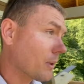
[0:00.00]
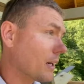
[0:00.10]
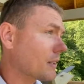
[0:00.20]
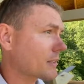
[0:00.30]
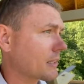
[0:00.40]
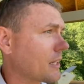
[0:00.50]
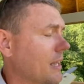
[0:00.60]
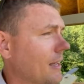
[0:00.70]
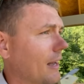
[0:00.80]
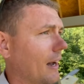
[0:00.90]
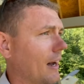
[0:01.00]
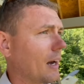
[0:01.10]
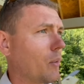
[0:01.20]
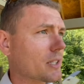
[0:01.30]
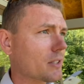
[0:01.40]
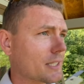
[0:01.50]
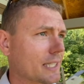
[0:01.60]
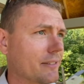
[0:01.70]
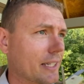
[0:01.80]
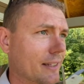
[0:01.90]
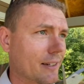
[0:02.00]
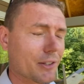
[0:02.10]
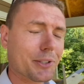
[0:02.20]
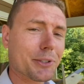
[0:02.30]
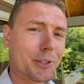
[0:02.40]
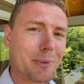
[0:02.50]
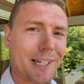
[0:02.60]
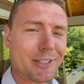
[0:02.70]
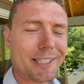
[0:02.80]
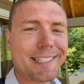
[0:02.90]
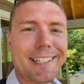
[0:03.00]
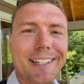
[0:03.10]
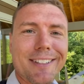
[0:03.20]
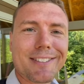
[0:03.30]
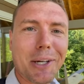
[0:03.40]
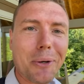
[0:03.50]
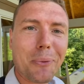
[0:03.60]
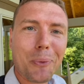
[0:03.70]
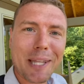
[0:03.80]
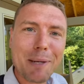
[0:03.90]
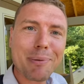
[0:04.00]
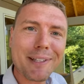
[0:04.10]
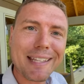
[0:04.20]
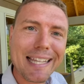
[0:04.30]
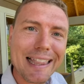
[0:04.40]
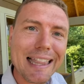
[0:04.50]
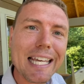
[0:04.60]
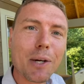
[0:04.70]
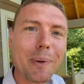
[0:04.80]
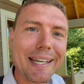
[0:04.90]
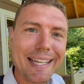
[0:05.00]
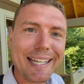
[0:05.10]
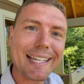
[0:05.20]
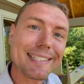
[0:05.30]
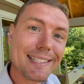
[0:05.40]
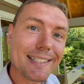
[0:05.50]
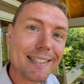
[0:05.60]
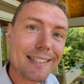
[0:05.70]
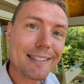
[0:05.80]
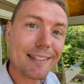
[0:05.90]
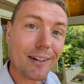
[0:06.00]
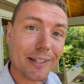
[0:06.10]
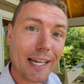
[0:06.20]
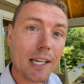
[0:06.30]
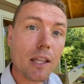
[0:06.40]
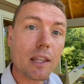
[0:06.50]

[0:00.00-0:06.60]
Well, listen, uh, I watch a lot of T V or YouTube, actually. So when they put the liquid in it, okay, yeah.